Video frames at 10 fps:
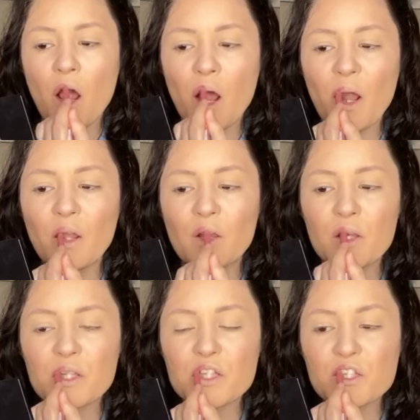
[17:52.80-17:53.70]
And
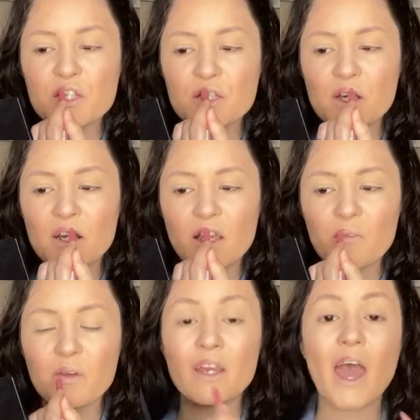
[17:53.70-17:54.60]
this is just going to give
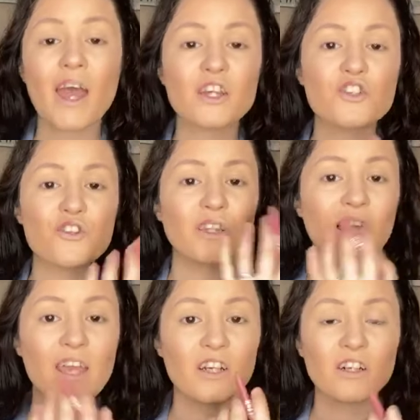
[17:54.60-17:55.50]
me an extra
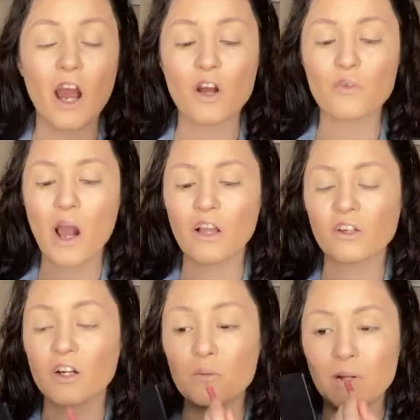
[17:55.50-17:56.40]
layer of
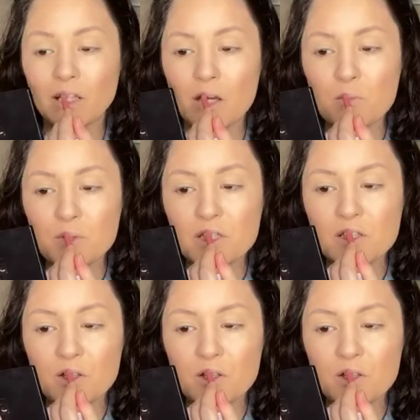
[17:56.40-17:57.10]
color on my lips.